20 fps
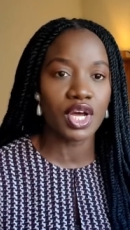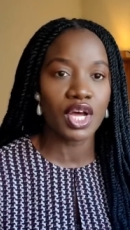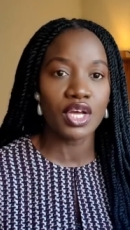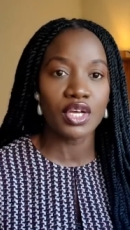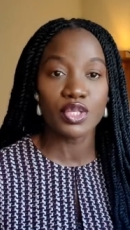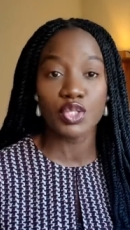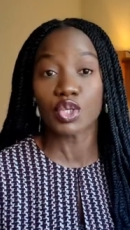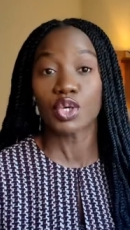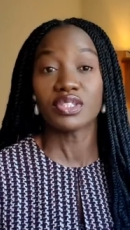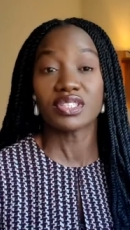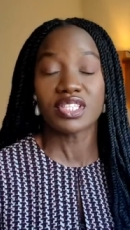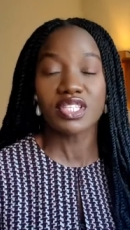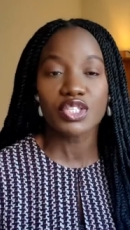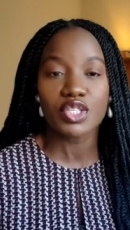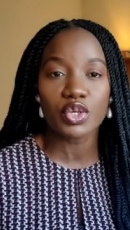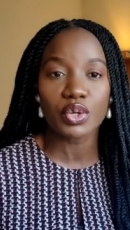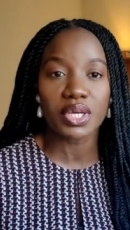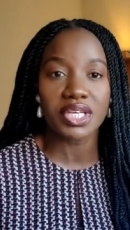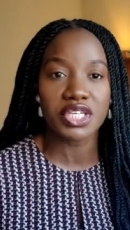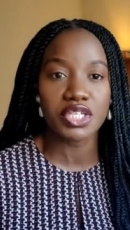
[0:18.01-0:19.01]
So on this
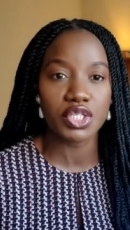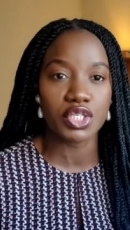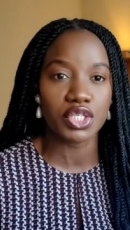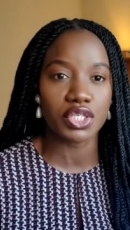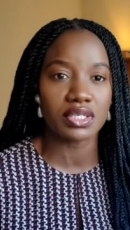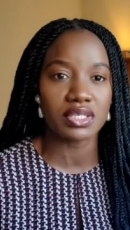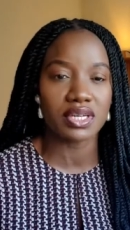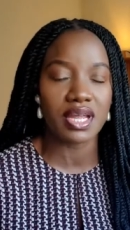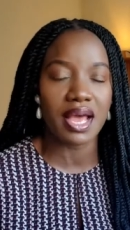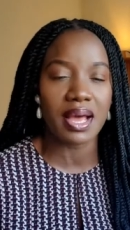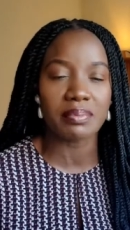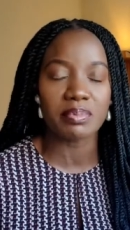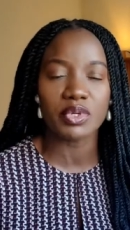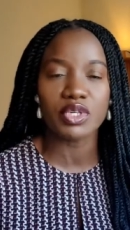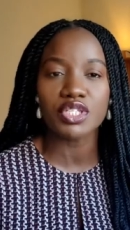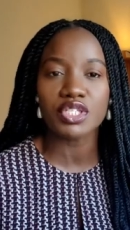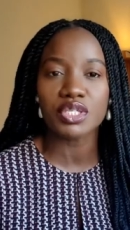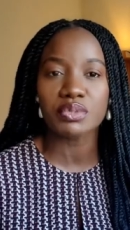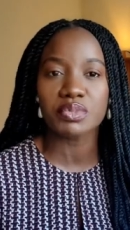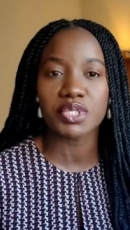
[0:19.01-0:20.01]
occasion I'm
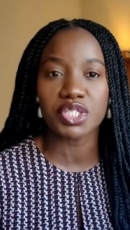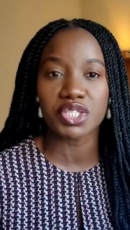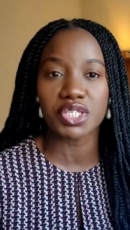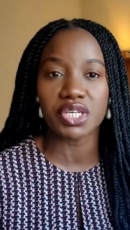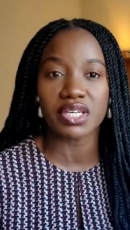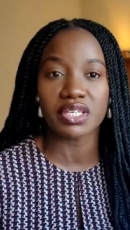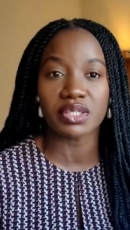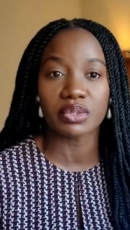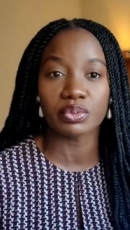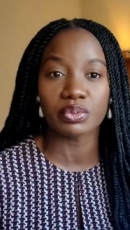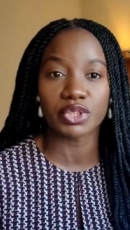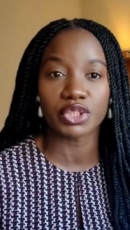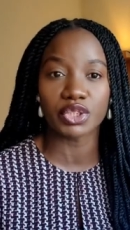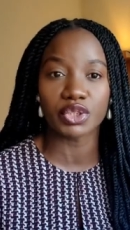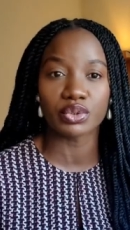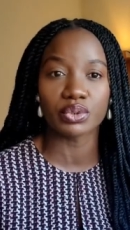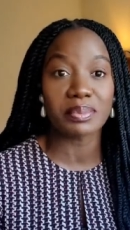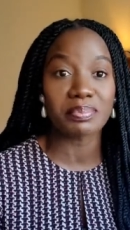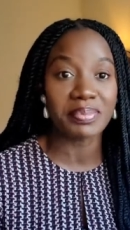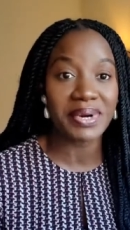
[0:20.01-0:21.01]
going to be sharing with
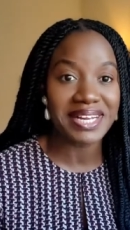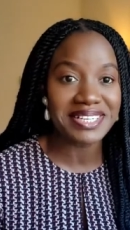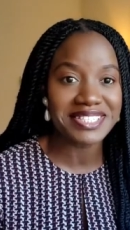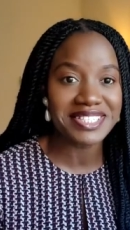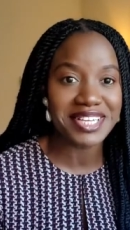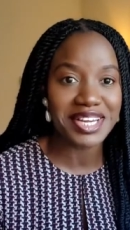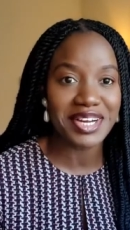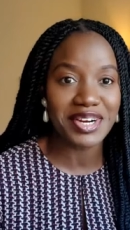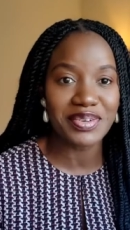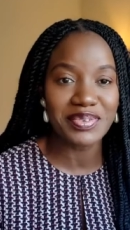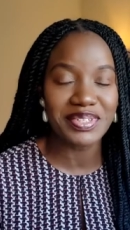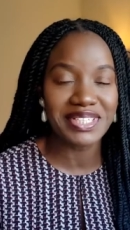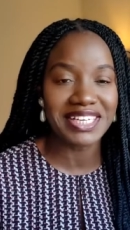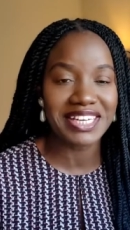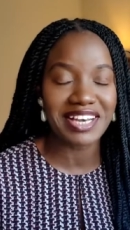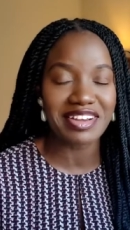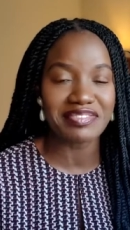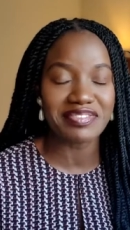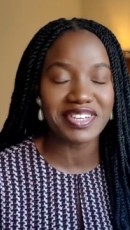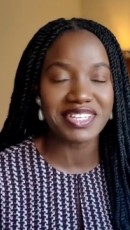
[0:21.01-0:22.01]
you a practical real
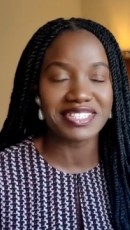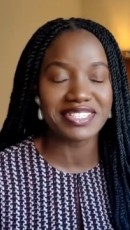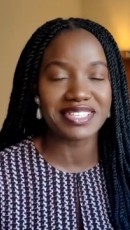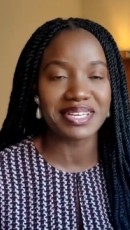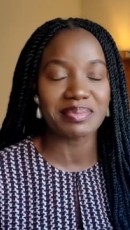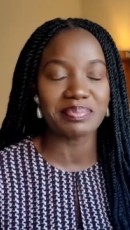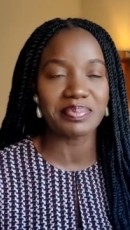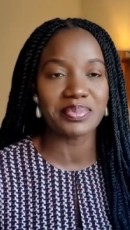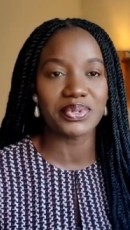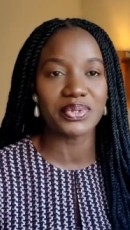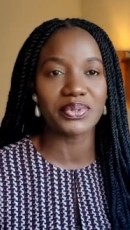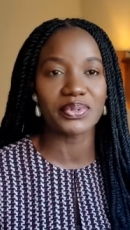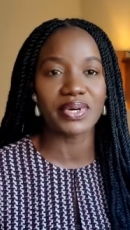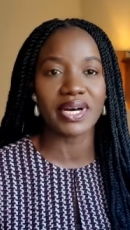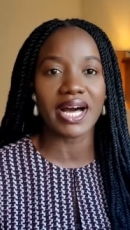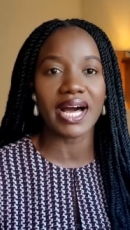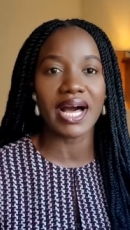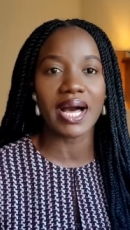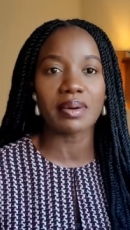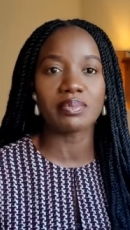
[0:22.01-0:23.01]
life example.
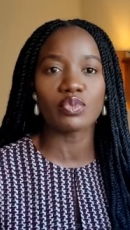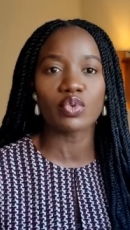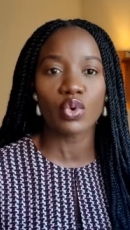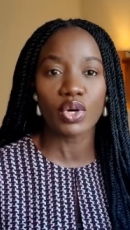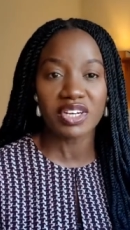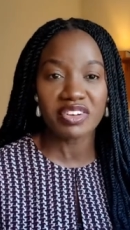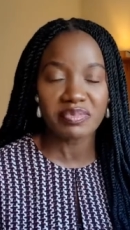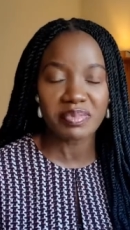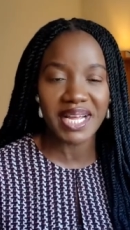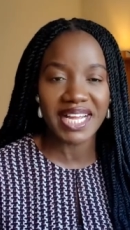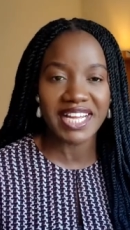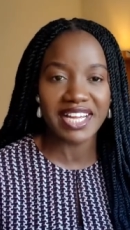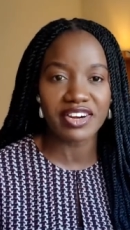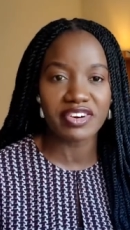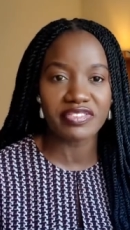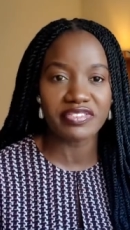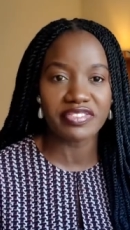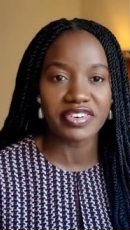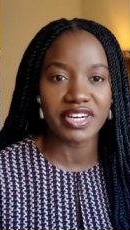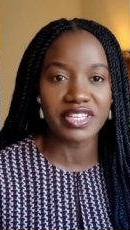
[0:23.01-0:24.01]
Um, one of my
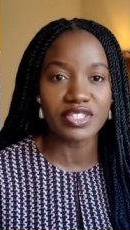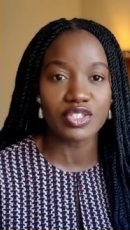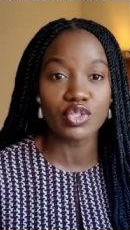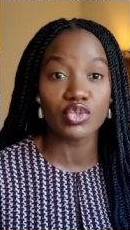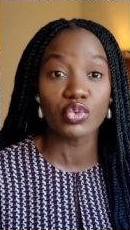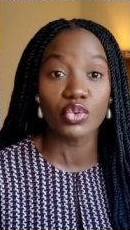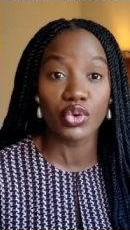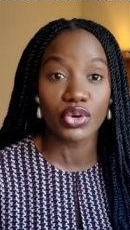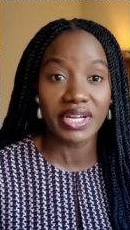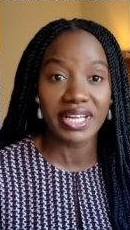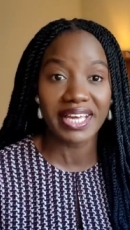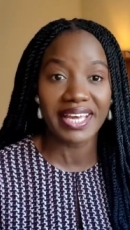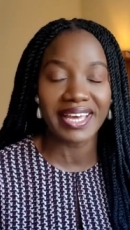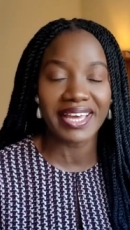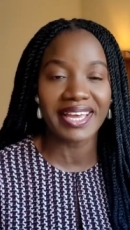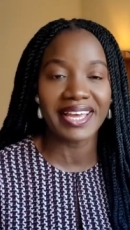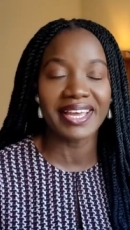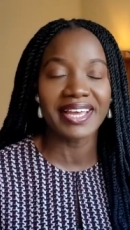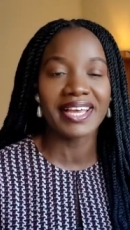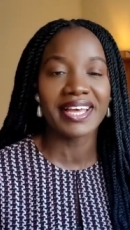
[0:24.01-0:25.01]
girlfriends,
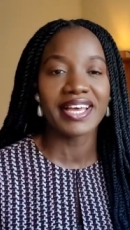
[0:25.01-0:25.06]
Ronke,